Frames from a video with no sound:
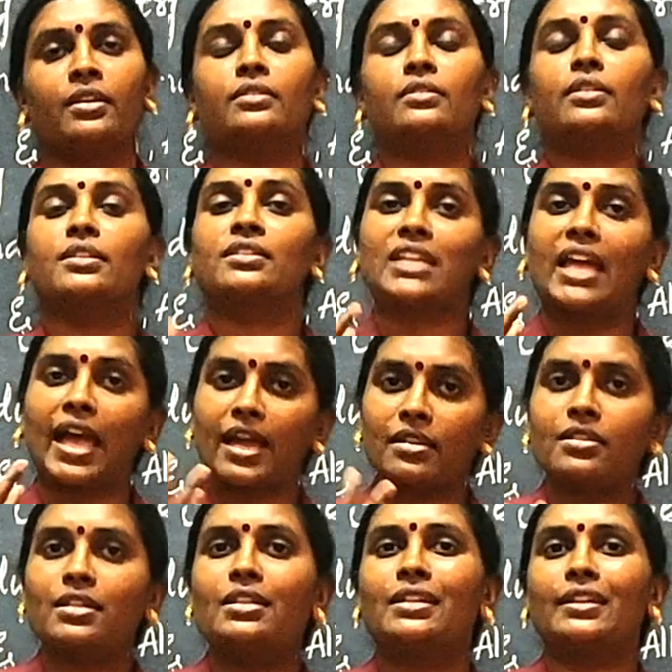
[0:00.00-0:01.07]
The
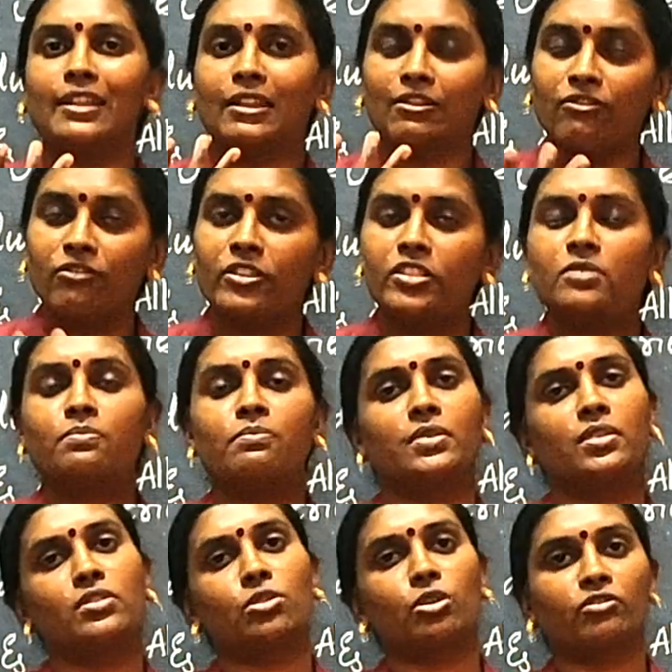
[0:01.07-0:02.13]
starting
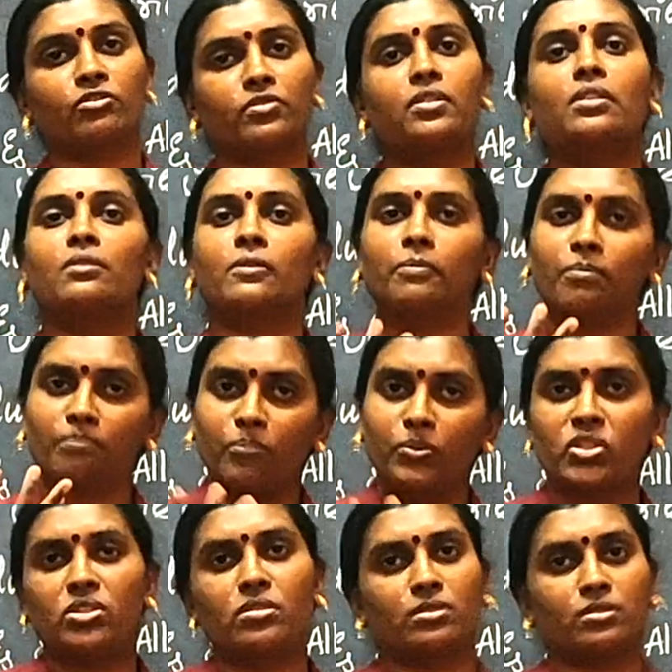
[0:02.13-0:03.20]
investment of the
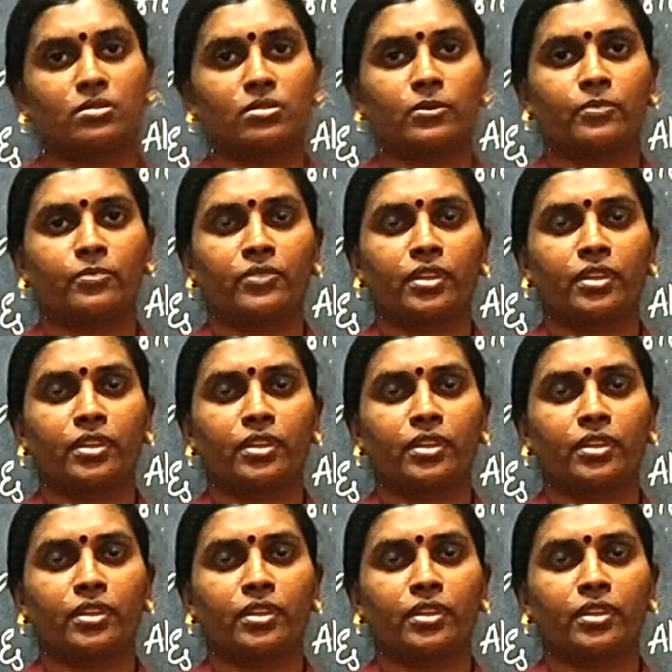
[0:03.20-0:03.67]
business.